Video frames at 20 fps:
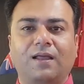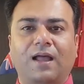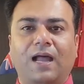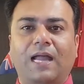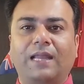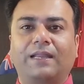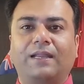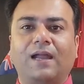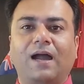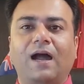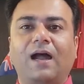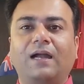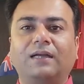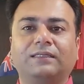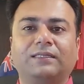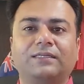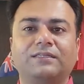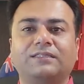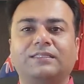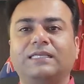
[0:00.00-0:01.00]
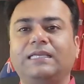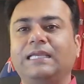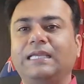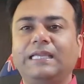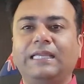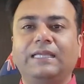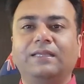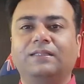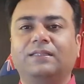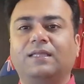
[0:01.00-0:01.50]
I can't
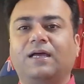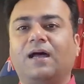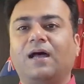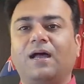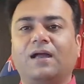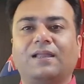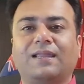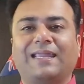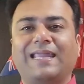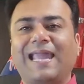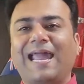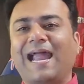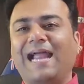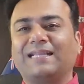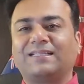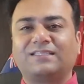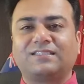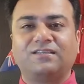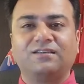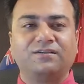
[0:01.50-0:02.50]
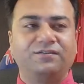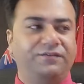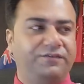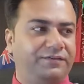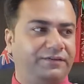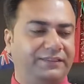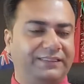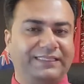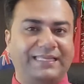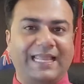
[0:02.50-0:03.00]
see the cat's
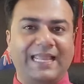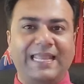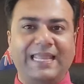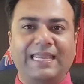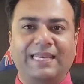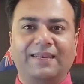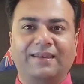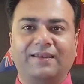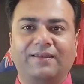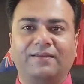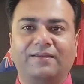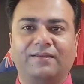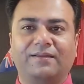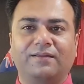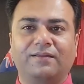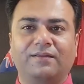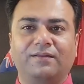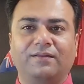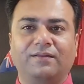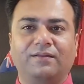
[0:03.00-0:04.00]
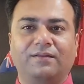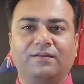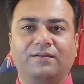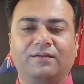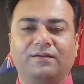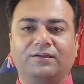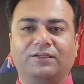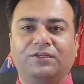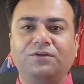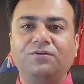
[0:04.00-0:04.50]
tail.
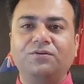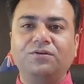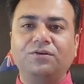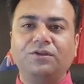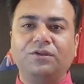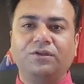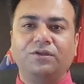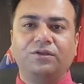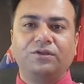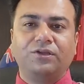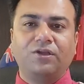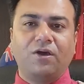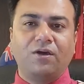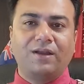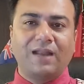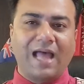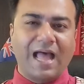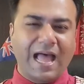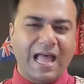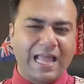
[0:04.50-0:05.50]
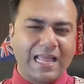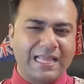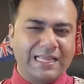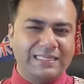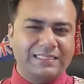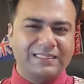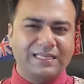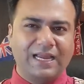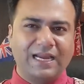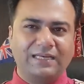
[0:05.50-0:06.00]
Do your
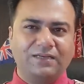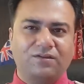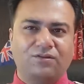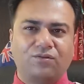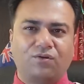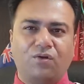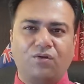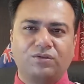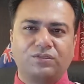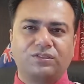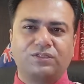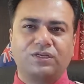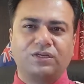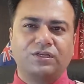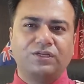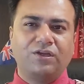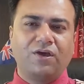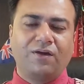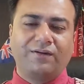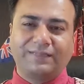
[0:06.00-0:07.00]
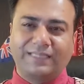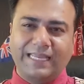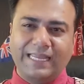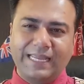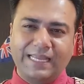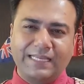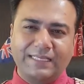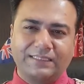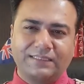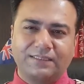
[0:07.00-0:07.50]
eyes and cross your
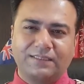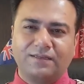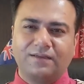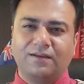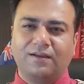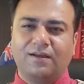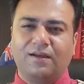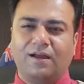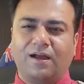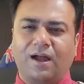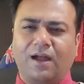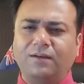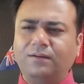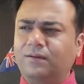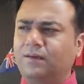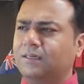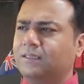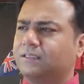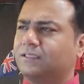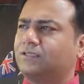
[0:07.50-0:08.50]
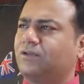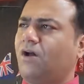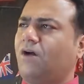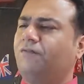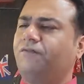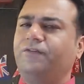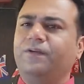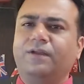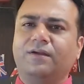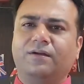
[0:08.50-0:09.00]
T's? Hundreds
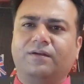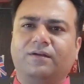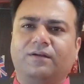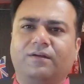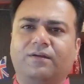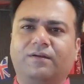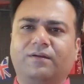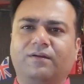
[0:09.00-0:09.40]
of years.